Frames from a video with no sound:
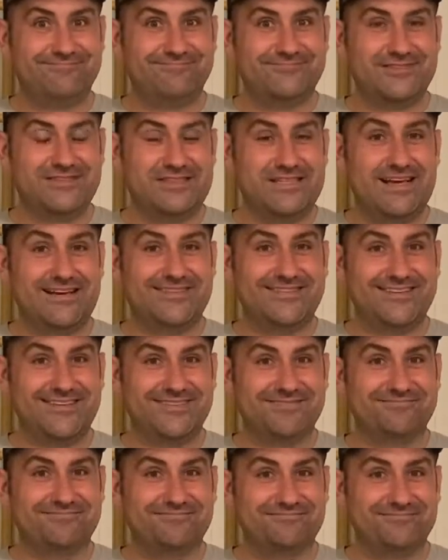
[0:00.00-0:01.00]
Sexy,
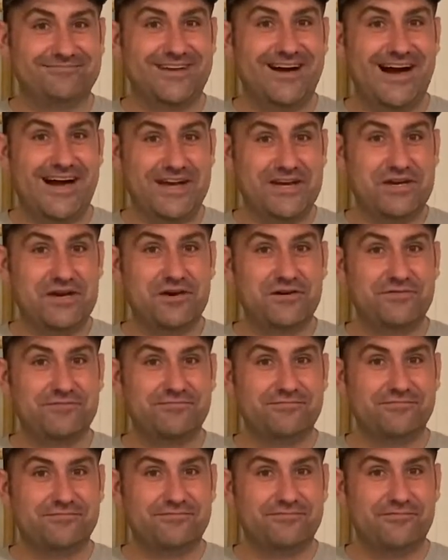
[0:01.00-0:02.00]
I know.
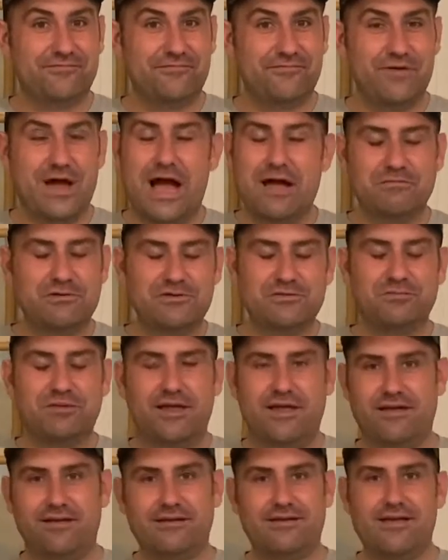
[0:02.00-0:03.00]
I'm just
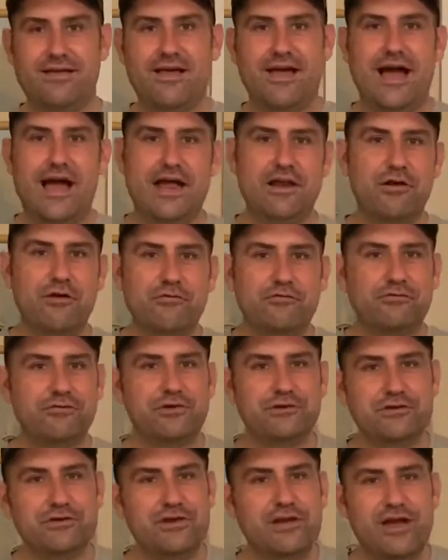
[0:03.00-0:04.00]
playing. I know for
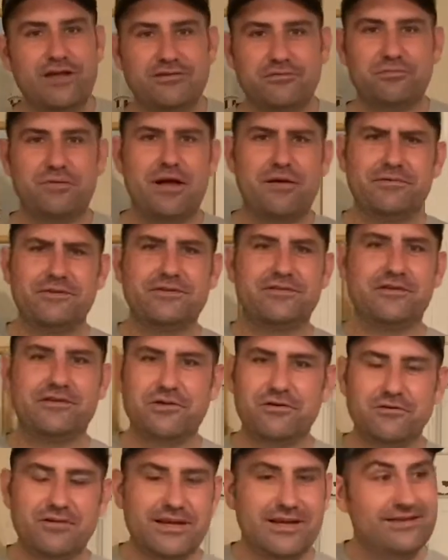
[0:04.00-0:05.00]
real, you guys are probably sitting there
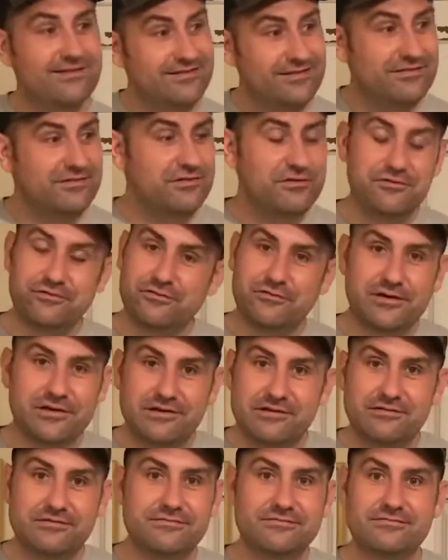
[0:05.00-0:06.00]
going like, is this dude for
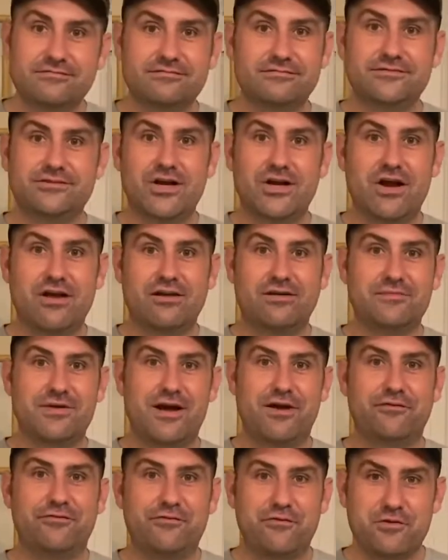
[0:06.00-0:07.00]
real talking
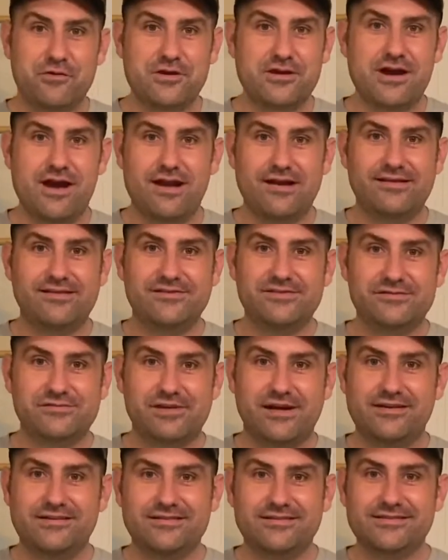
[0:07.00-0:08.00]
about forward cocking
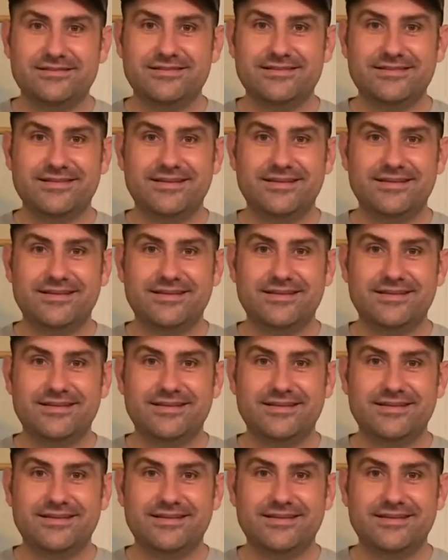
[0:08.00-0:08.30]
serrations?